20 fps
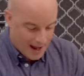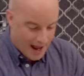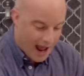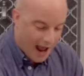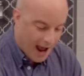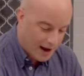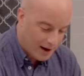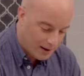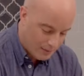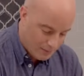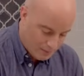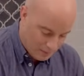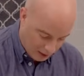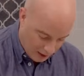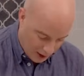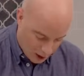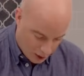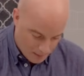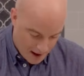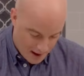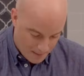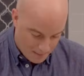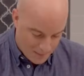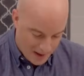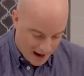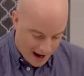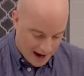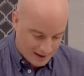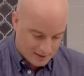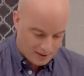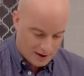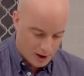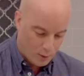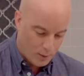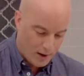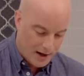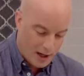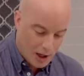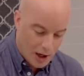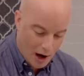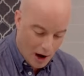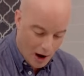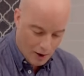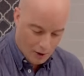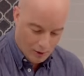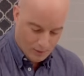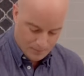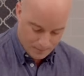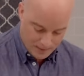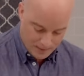Add a little bit back. There we go.